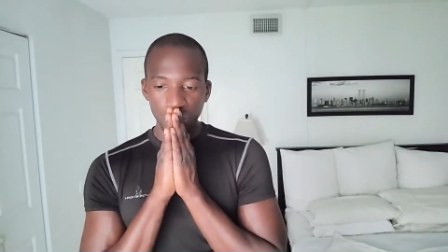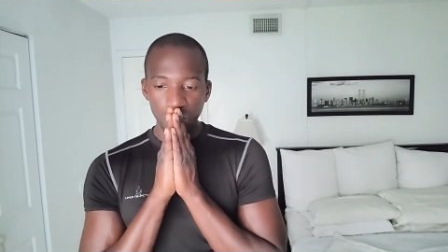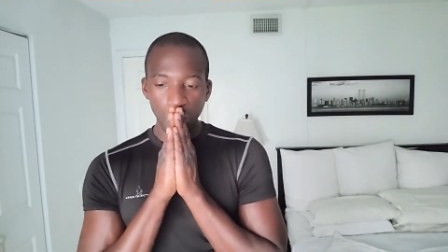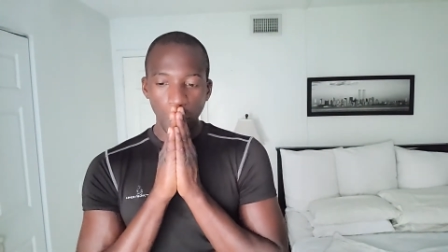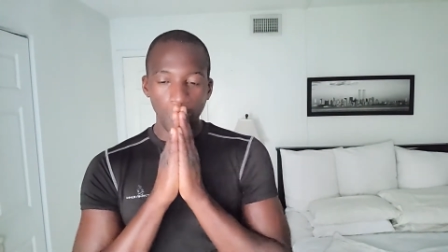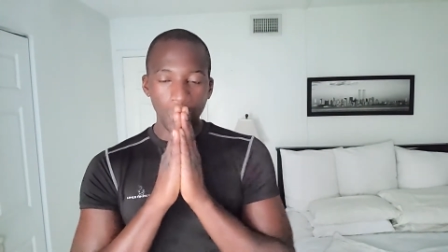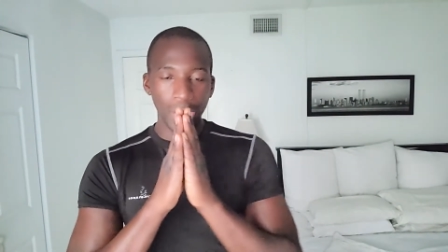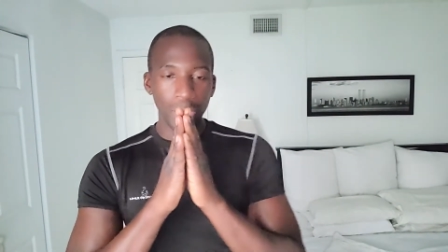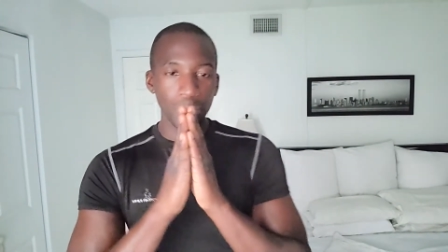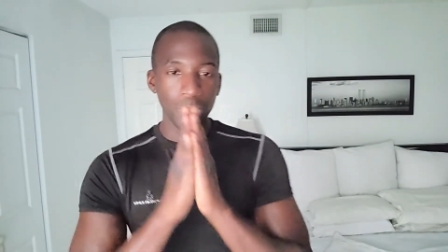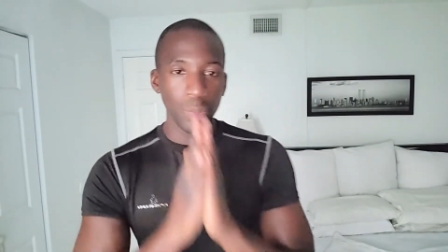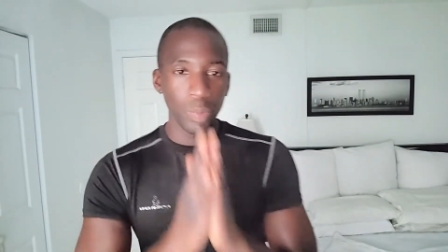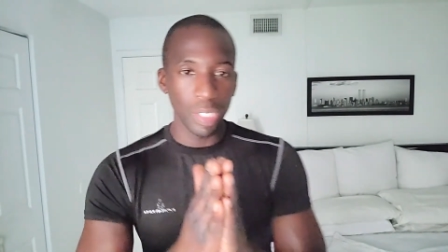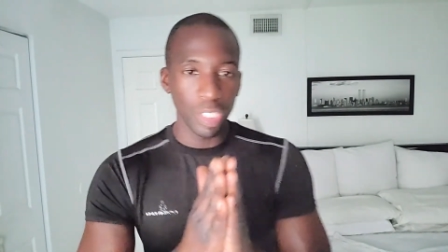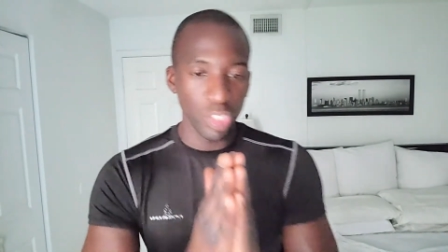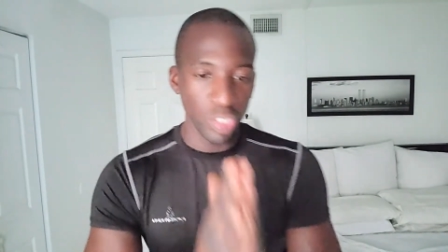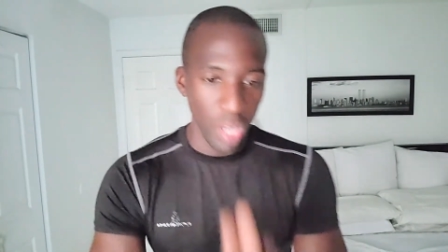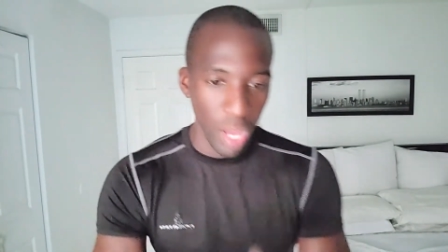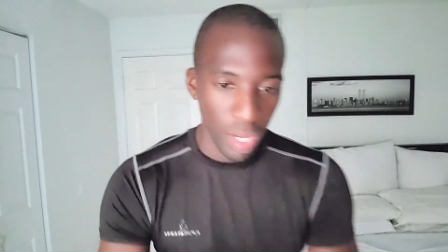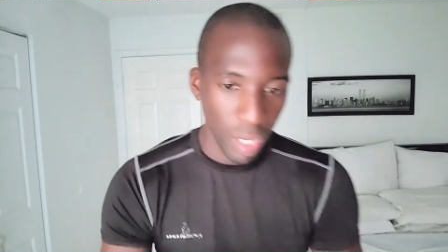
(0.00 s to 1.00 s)
what I really want
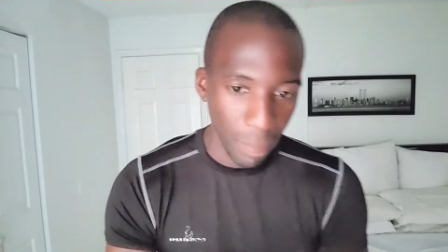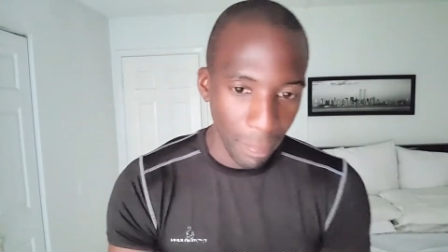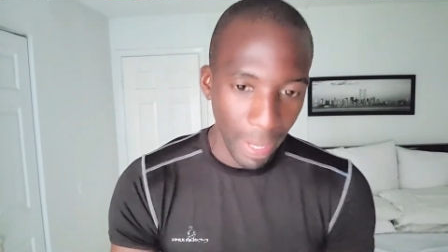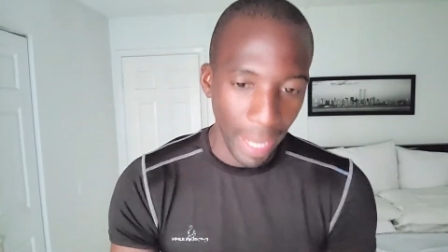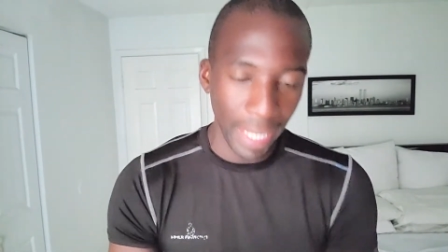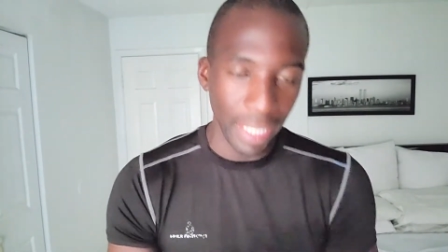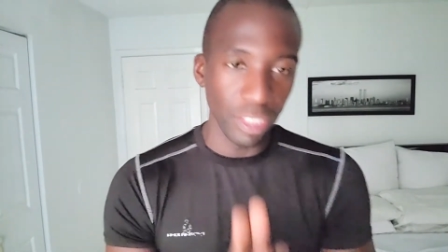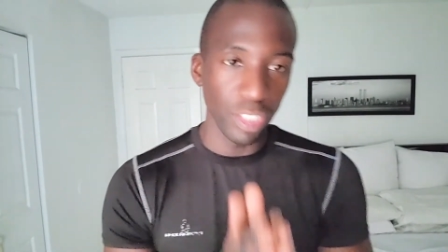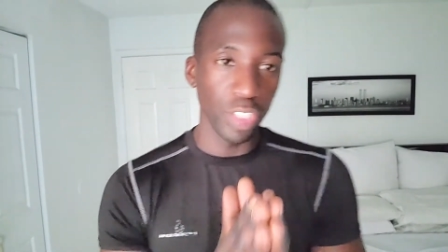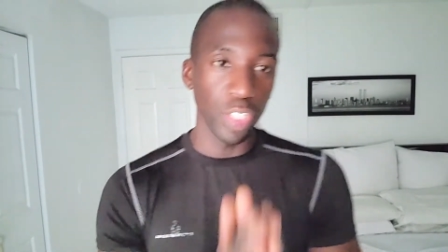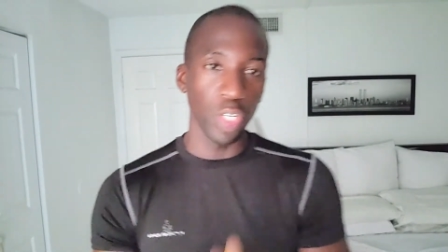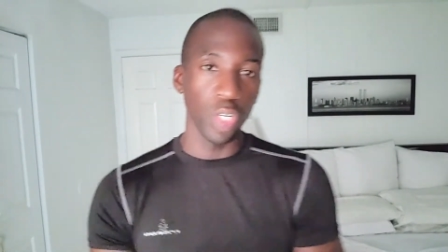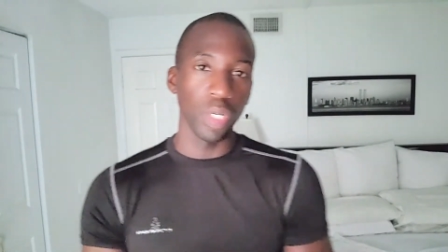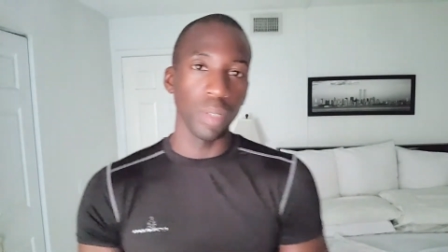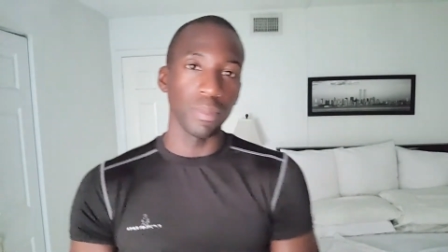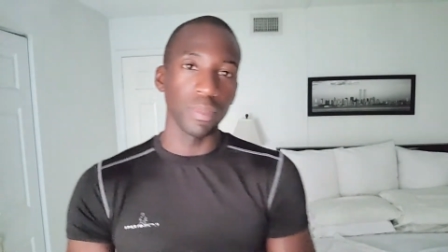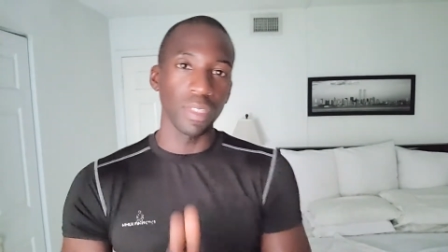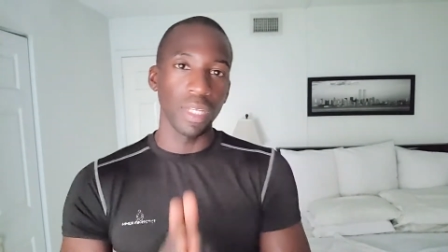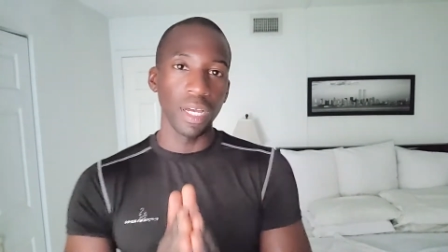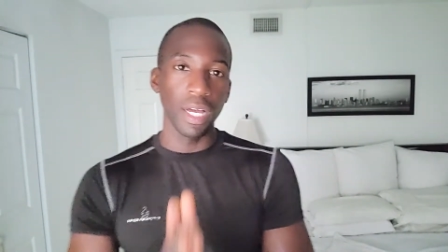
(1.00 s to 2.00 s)
to talk about in
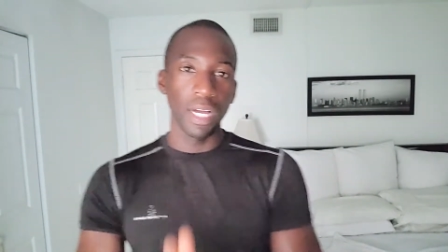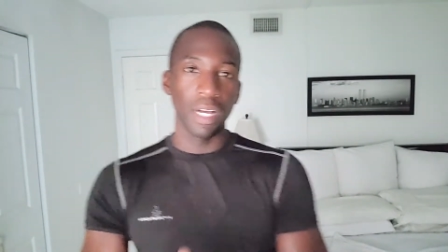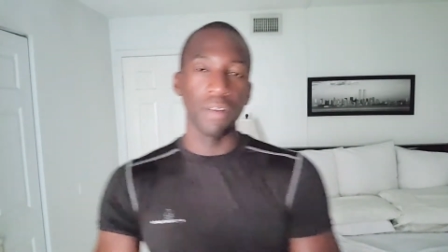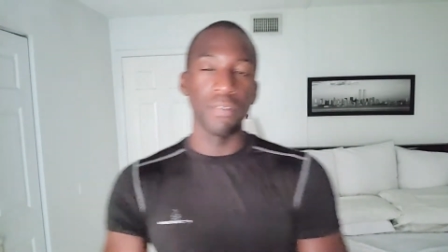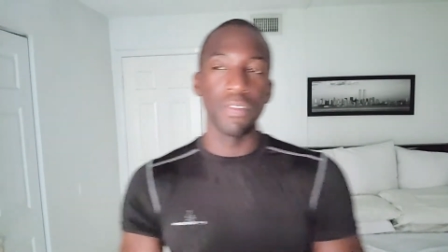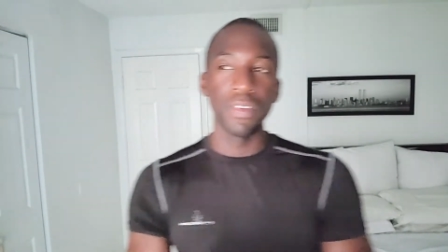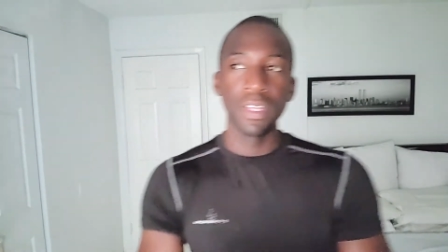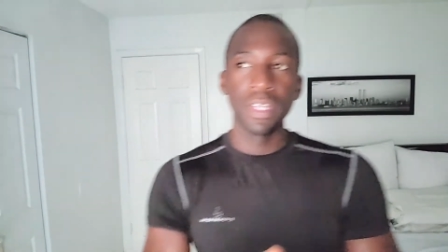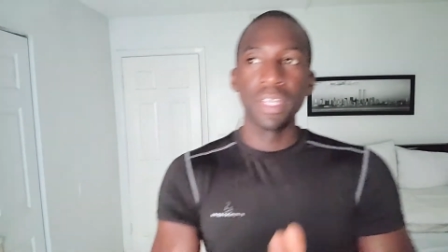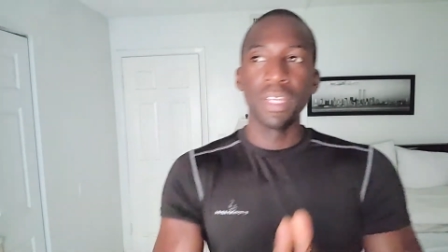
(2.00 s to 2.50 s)
terms of